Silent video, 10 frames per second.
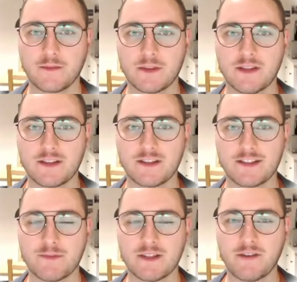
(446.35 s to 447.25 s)
This
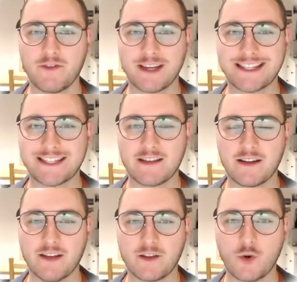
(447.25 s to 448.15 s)
specific
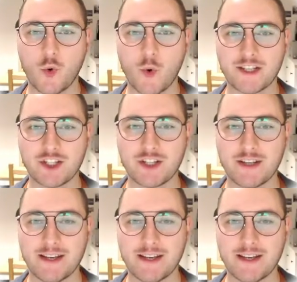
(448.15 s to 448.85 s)
study in question